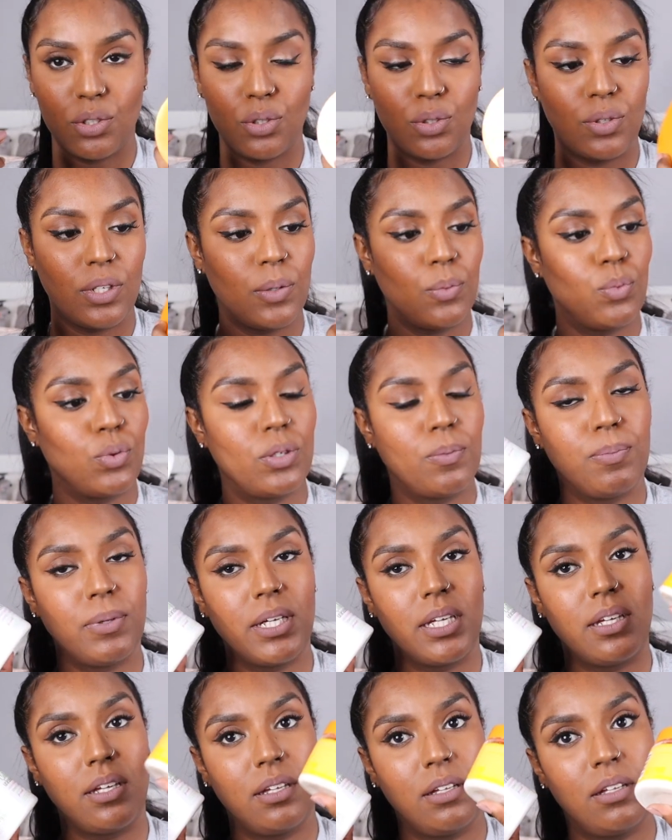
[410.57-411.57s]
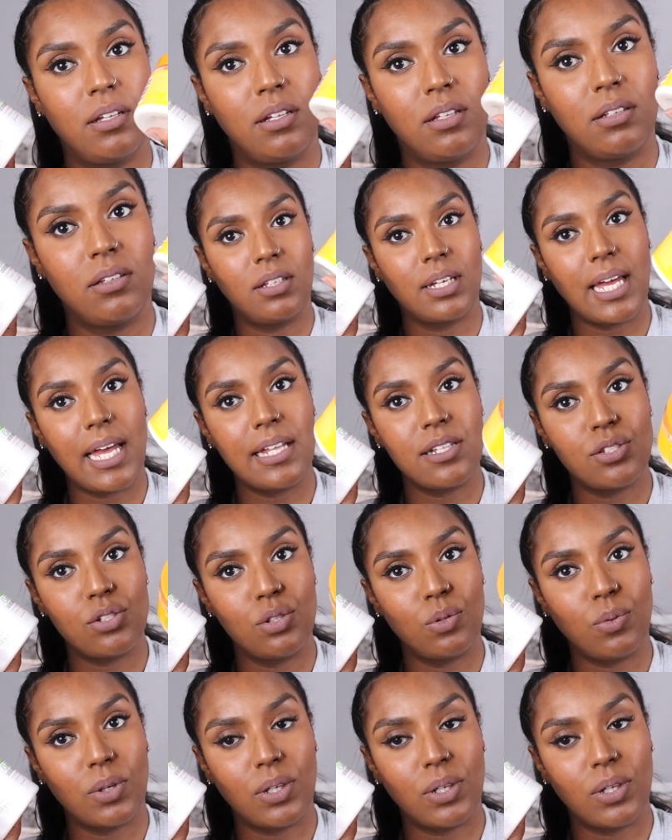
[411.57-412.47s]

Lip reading: it would be the Cantu